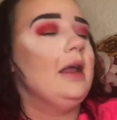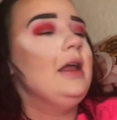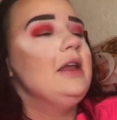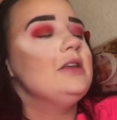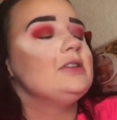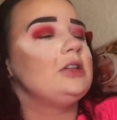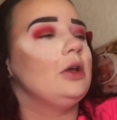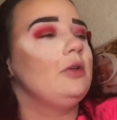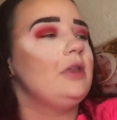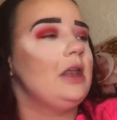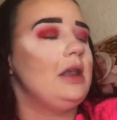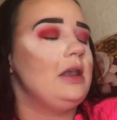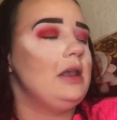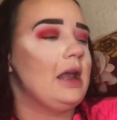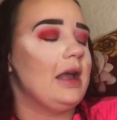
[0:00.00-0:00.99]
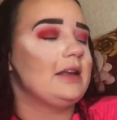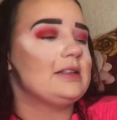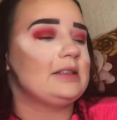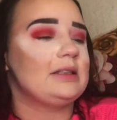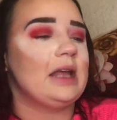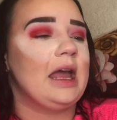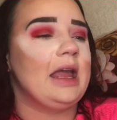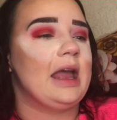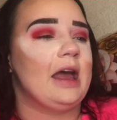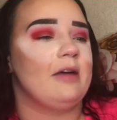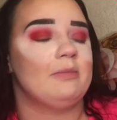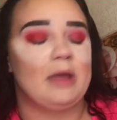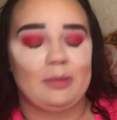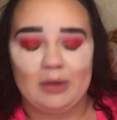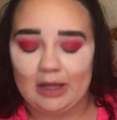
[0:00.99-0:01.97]
So then next I have
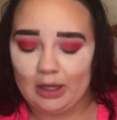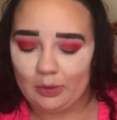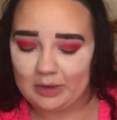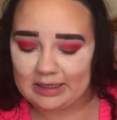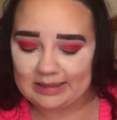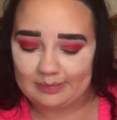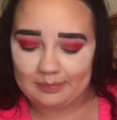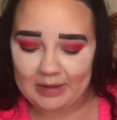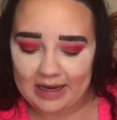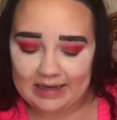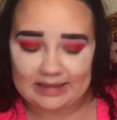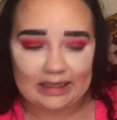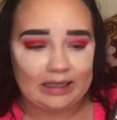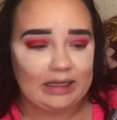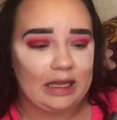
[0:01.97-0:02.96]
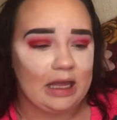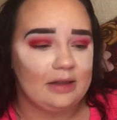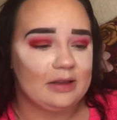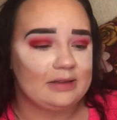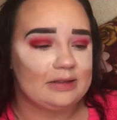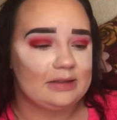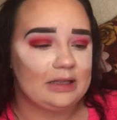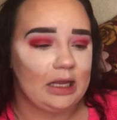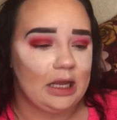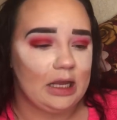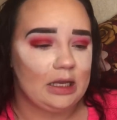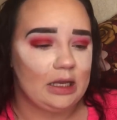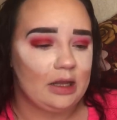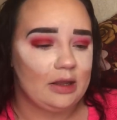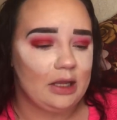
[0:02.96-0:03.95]
my P. Louise base. Again, this is
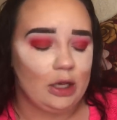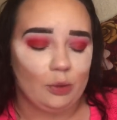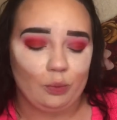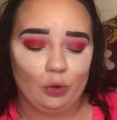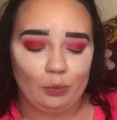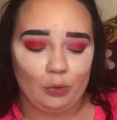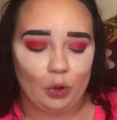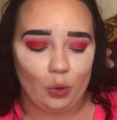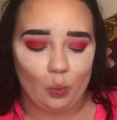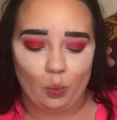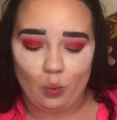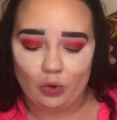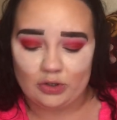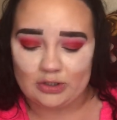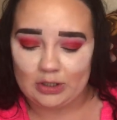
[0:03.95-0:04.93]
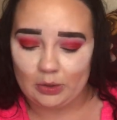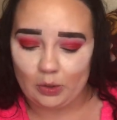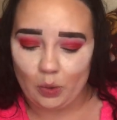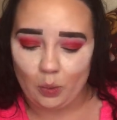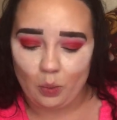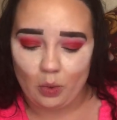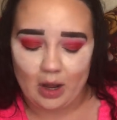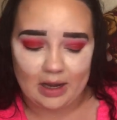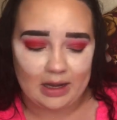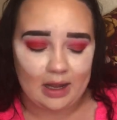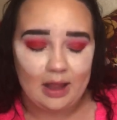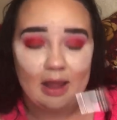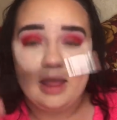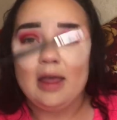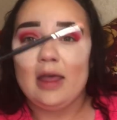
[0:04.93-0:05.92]
in the Rumor 01.
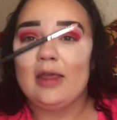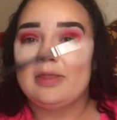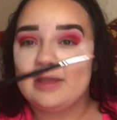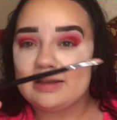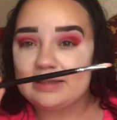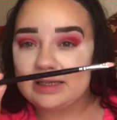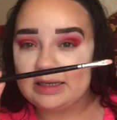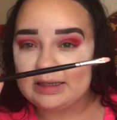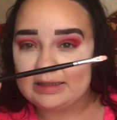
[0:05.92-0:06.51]
This is